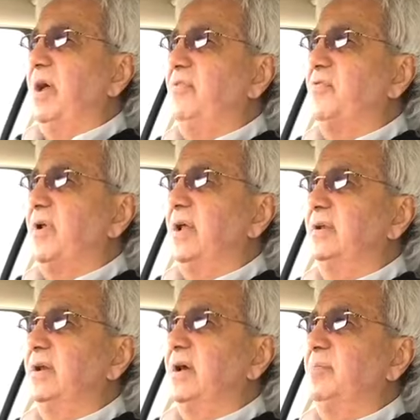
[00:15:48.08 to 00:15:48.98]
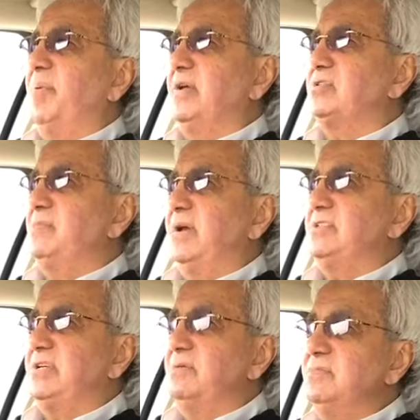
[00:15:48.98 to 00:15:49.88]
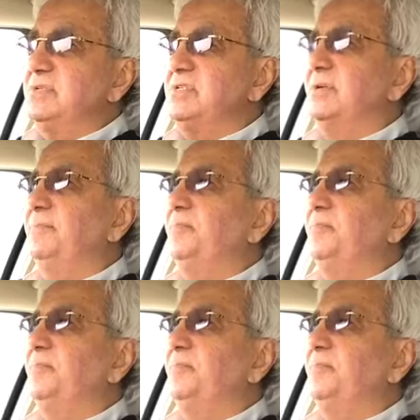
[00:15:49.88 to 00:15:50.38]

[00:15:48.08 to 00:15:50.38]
my friend uh, Pastor Maxims